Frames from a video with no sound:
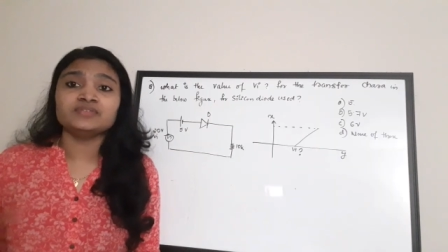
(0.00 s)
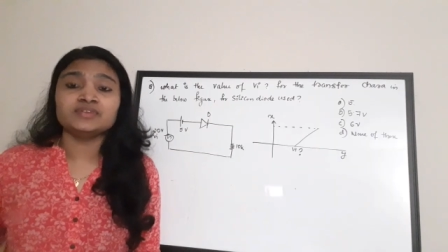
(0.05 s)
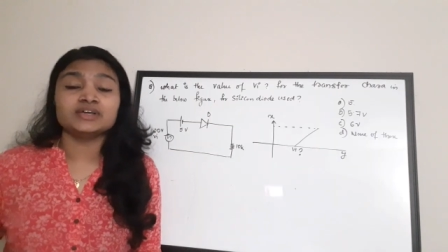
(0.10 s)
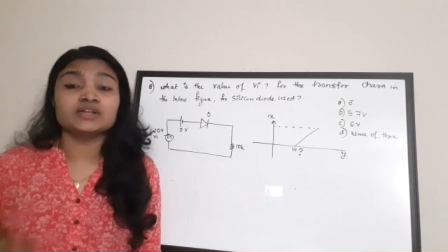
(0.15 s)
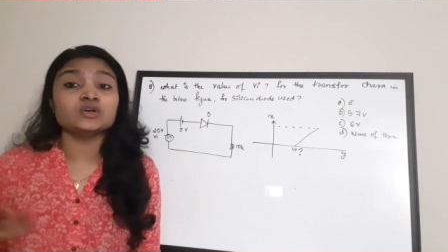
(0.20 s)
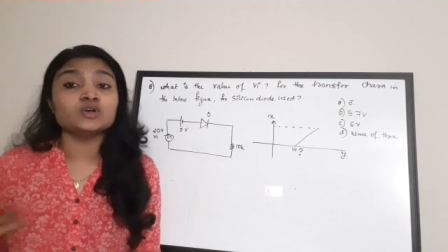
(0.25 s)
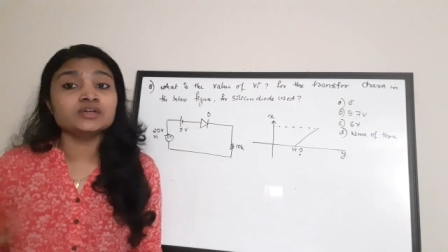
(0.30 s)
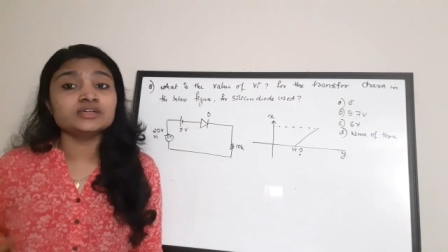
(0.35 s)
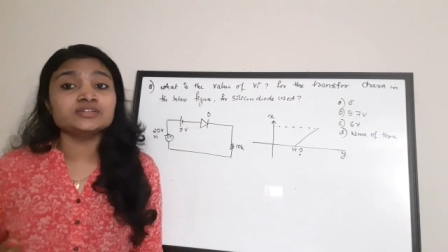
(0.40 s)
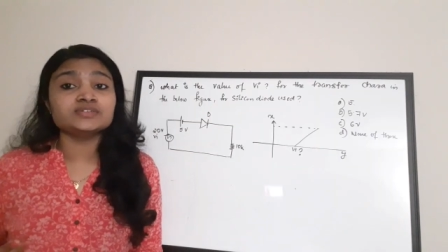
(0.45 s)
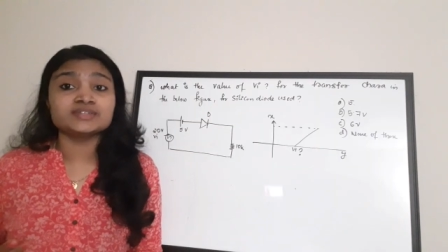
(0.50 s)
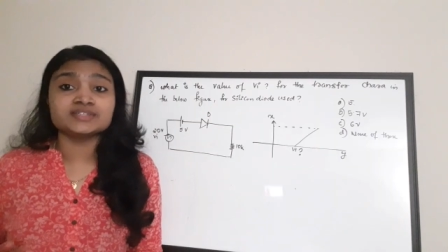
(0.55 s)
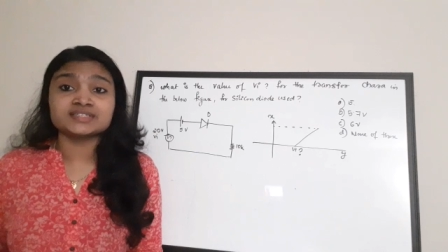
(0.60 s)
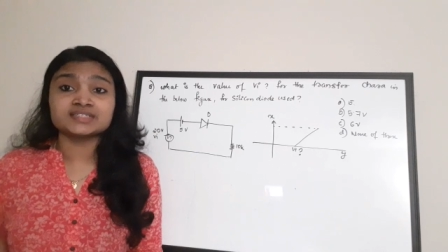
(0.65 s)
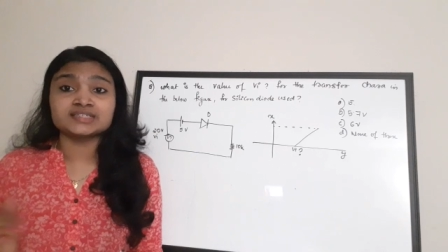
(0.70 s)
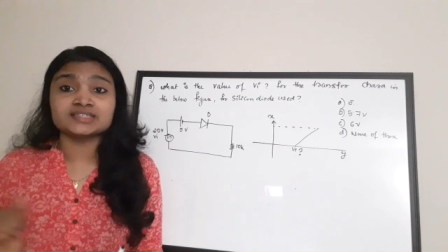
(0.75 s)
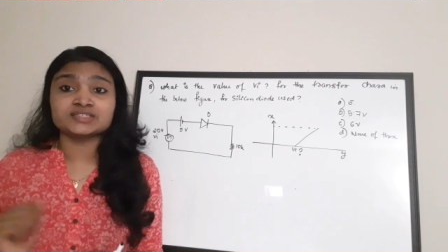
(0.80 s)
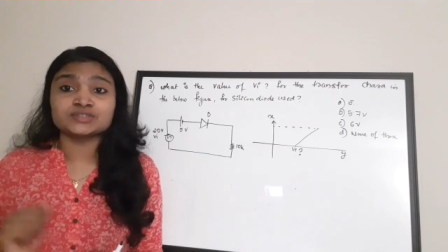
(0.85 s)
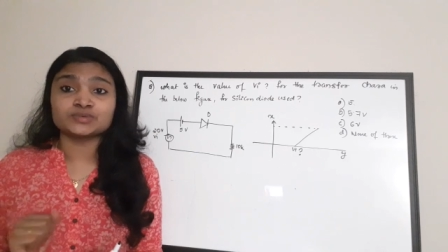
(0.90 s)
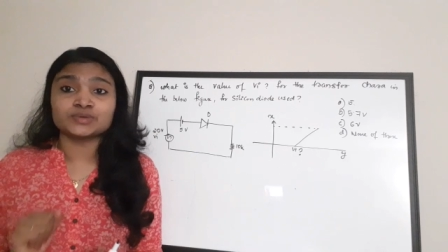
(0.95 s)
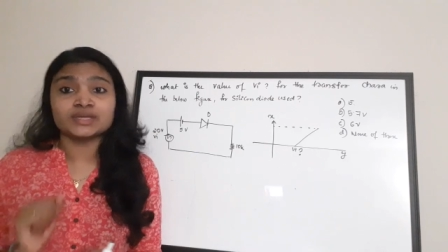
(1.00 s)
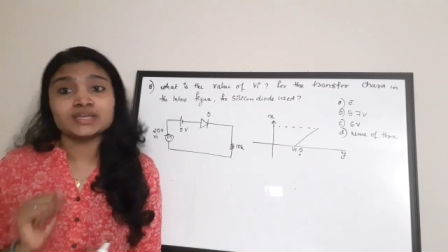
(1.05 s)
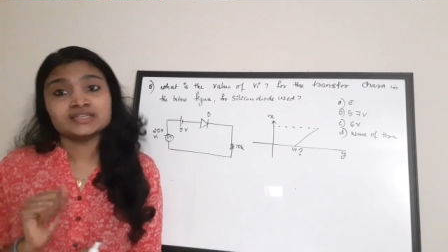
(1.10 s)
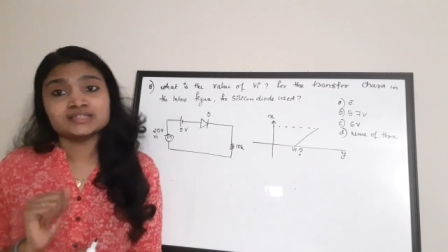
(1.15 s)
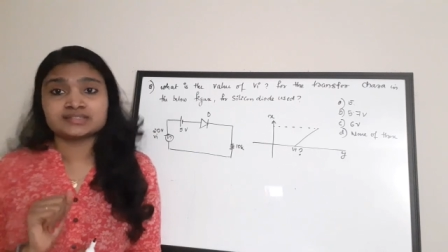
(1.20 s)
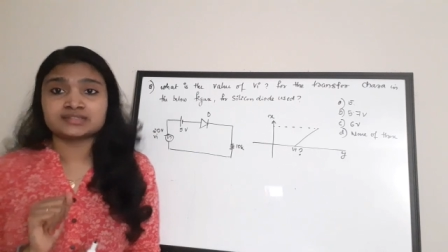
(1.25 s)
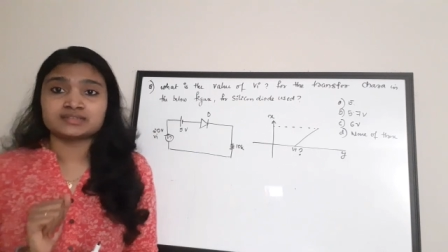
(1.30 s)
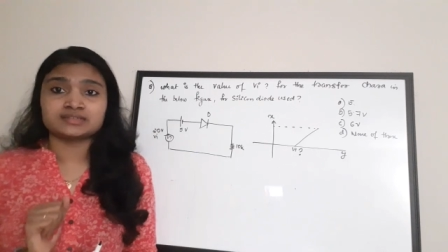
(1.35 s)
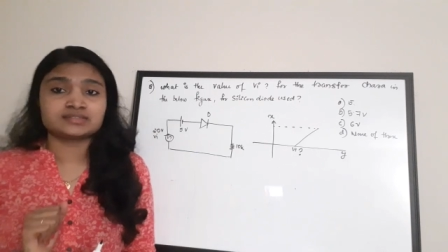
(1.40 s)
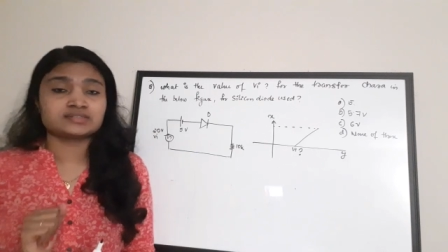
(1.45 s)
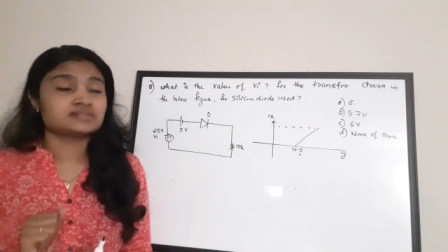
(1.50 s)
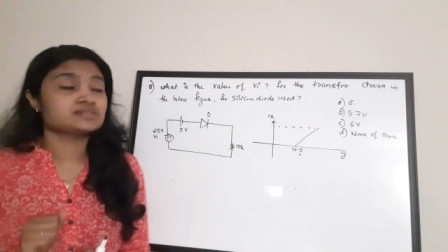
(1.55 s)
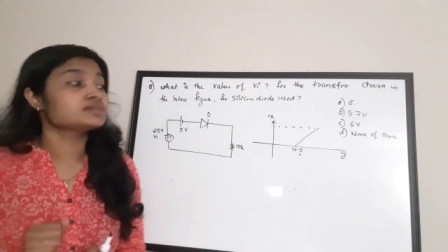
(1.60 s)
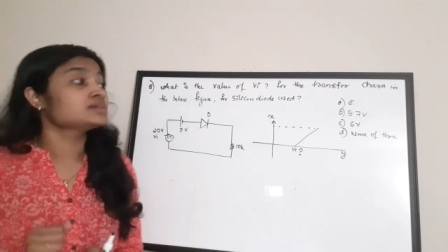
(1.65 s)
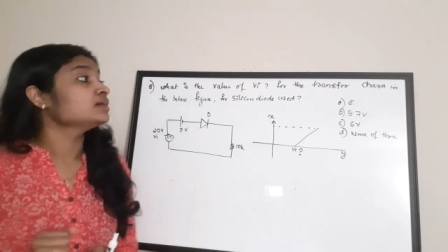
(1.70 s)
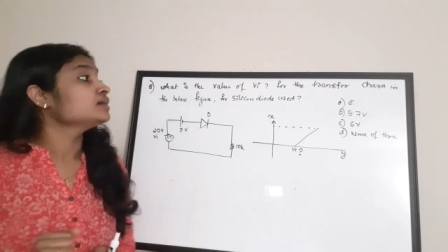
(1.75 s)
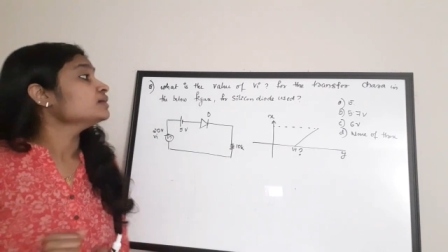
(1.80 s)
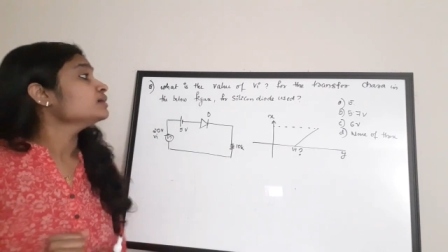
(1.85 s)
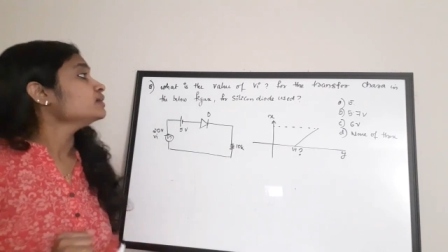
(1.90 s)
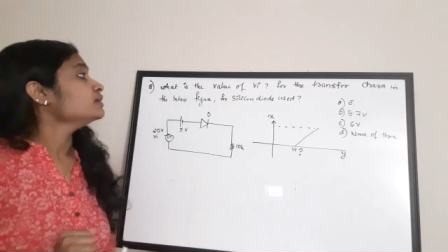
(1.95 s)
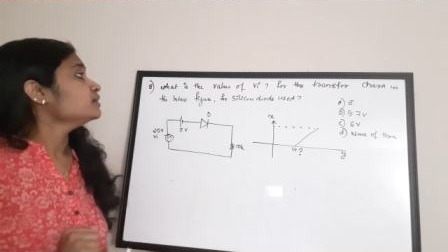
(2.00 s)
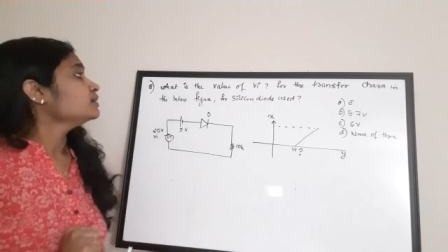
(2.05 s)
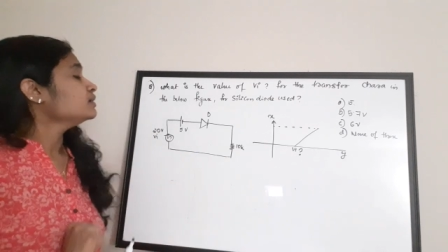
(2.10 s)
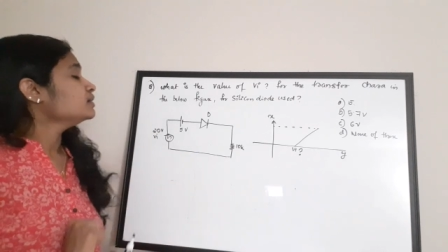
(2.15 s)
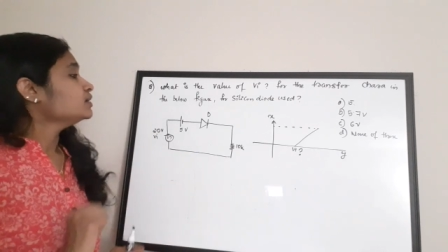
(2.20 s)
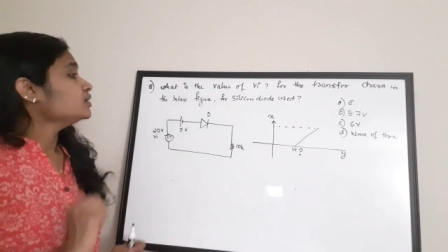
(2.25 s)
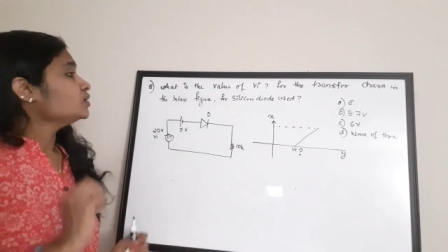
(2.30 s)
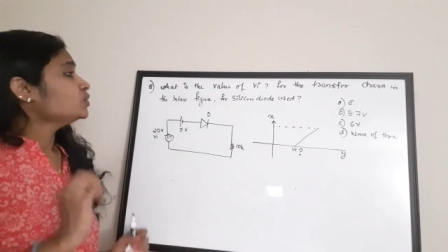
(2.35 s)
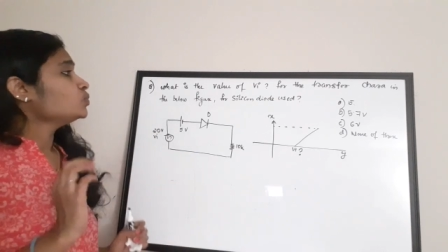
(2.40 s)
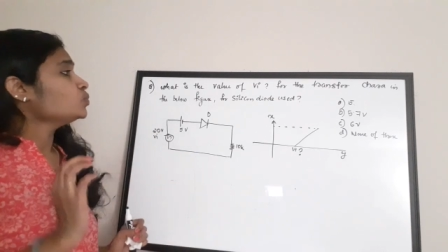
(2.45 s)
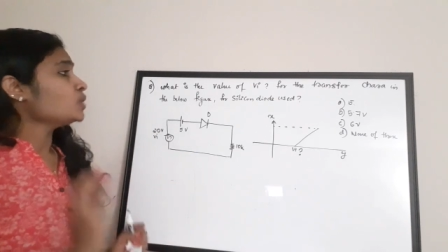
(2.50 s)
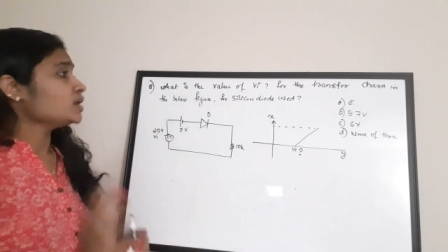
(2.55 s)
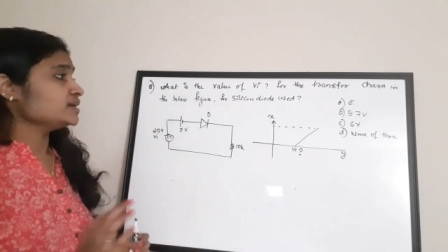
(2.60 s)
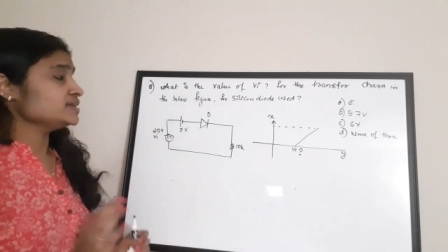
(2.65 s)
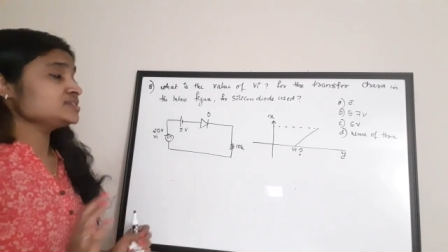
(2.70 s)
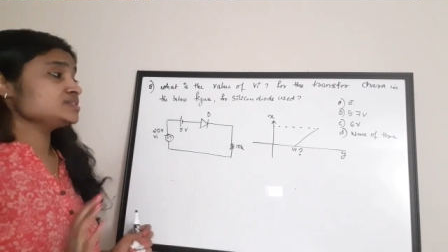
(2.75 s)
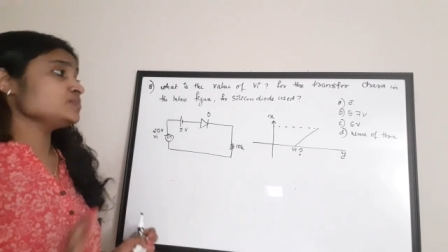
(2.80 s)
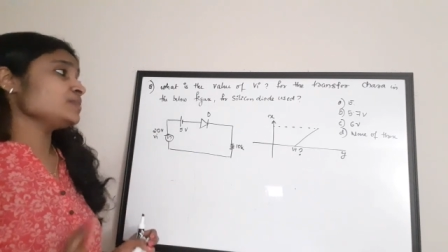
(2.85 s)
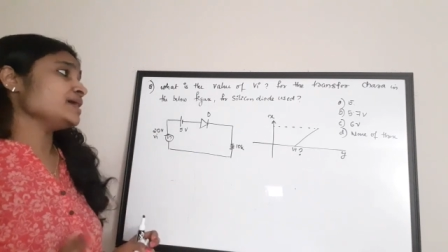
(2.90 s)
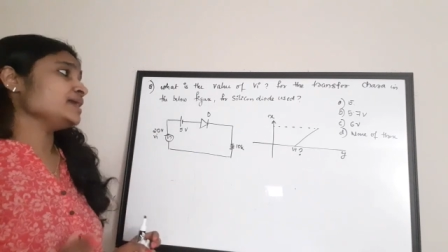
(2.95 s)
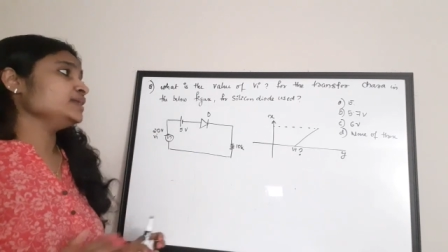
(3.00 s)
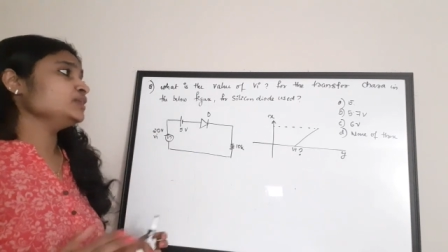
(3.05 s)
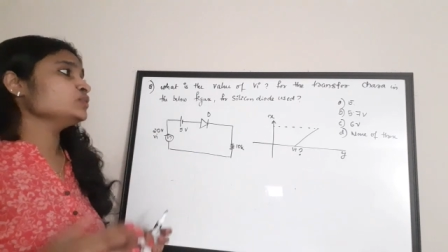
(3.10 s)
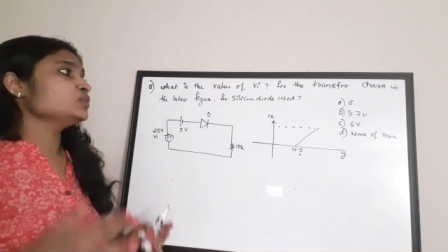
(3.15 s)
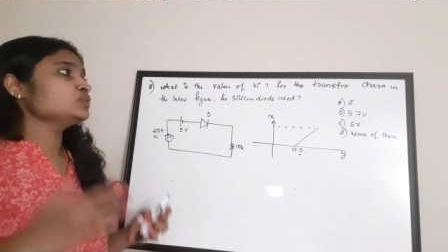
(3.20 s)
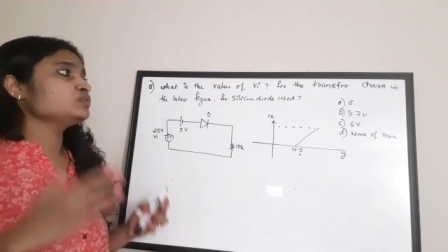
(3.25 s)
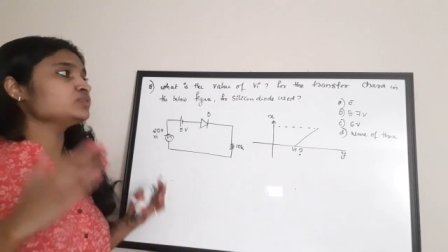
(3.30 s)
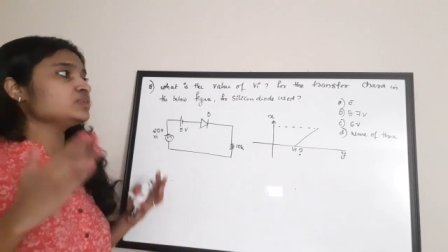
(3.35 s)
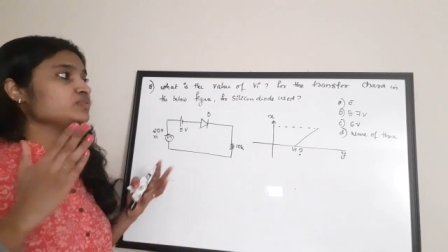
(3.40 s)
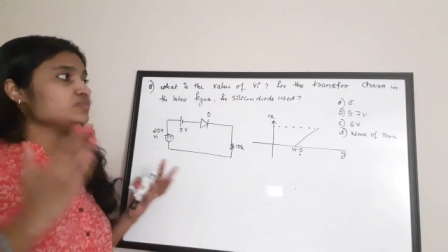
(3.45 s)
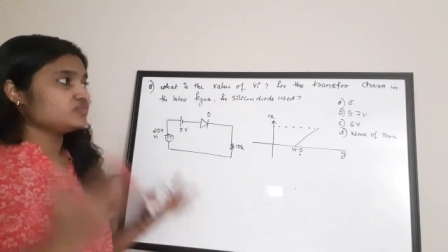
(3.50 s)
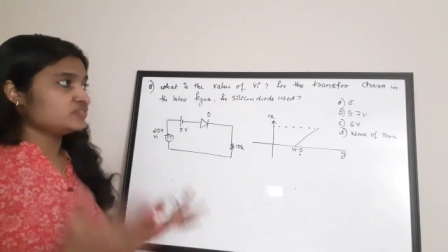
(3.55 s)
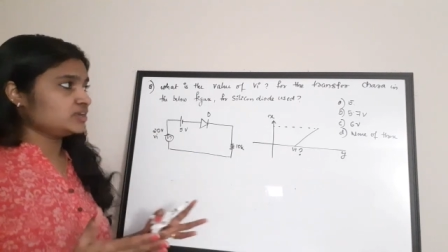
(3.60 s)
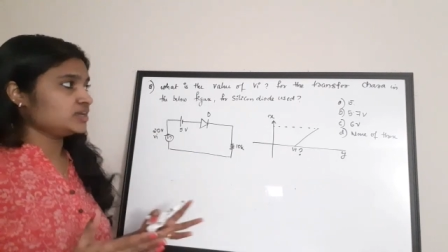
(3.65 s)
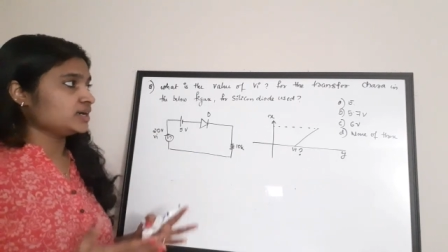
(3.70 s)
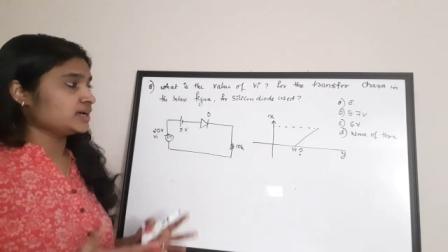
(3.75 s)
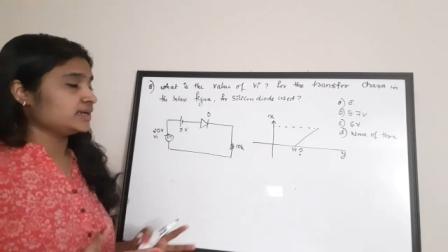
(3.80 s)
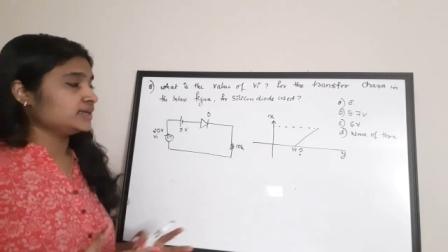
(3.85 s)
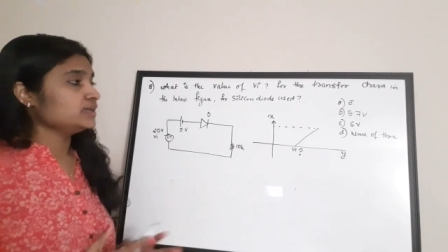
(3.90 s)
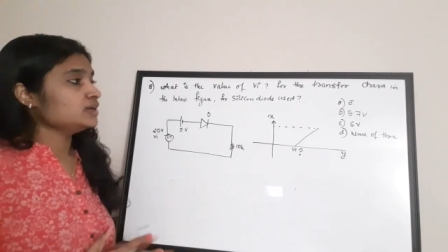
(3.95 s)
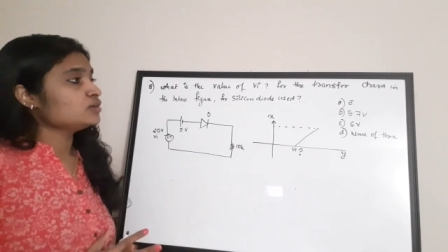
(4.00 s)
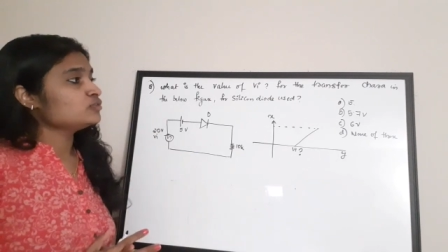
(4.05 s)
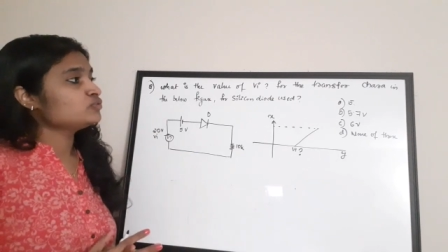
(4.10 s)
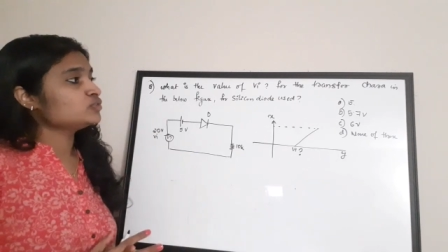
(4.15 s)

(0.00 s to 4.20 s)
we are going to discuss today is this. What is the value of Vi